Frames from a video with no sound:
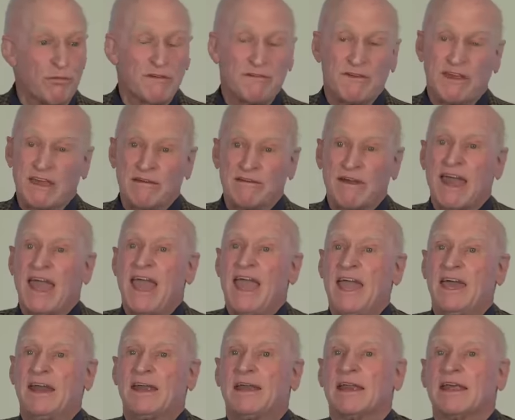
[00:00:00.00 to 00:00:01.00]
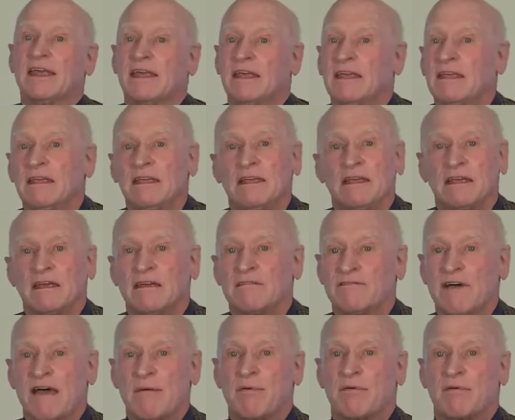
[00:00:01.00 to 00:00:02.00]
if he ever had any,
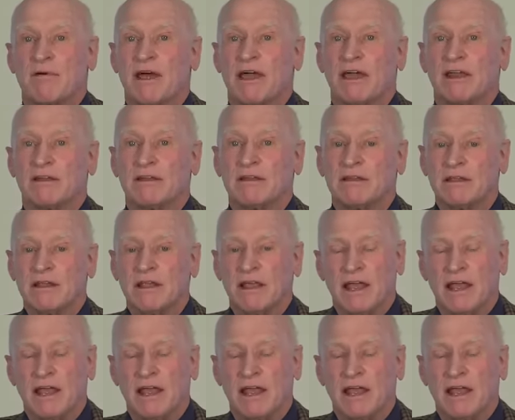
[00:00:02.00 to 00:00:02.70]
evaporated,